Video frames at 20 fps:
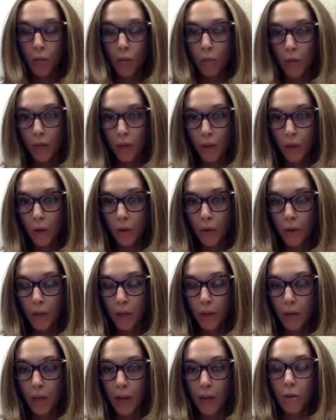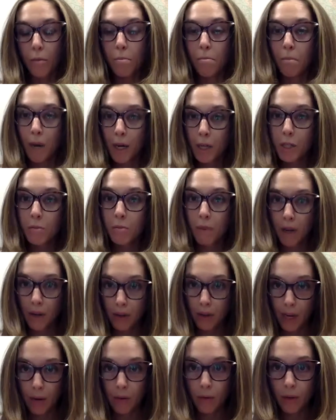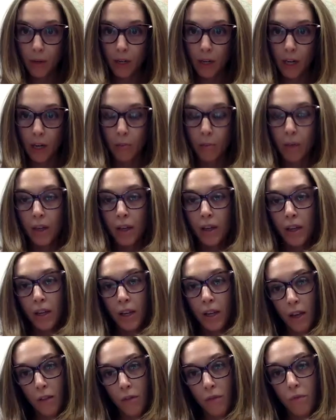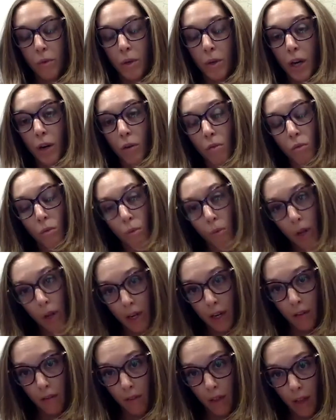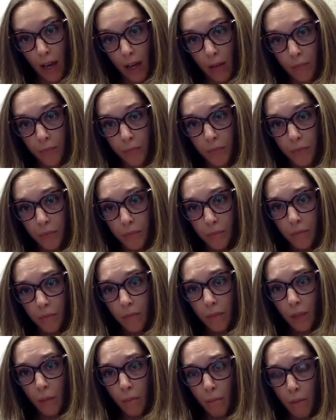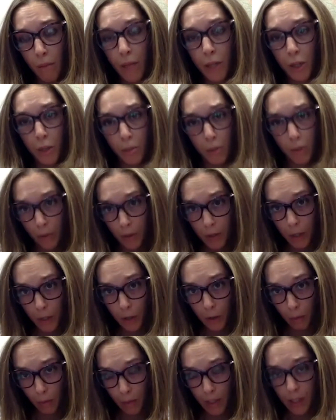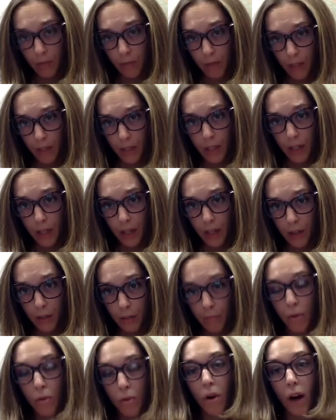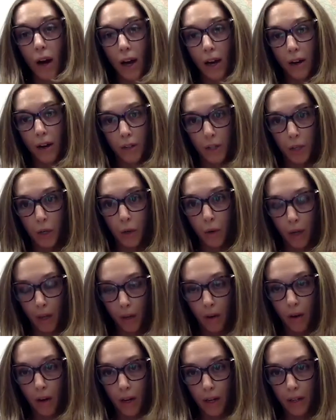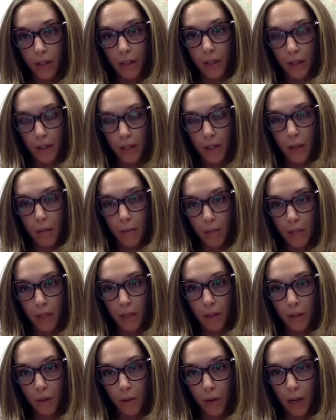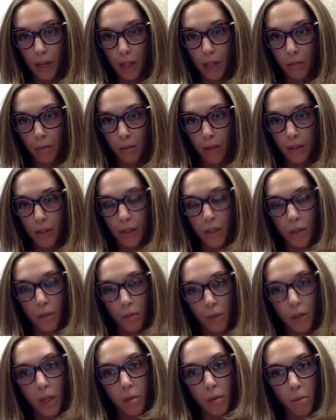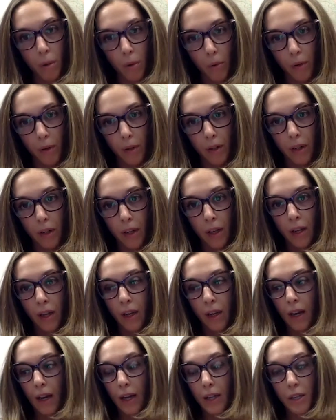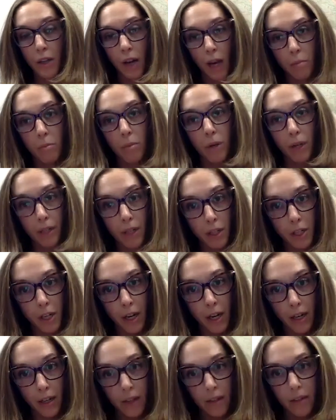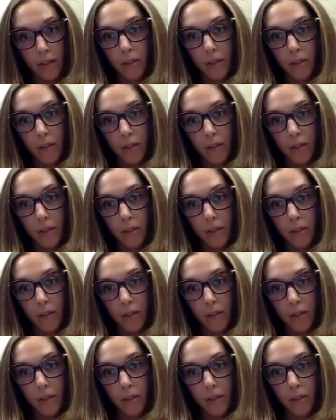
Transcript: we know that they would have a much better outcome if we got rid of that measurable residual bits of disease prior to going on to the stem cell transplant. That's a really important time point to check.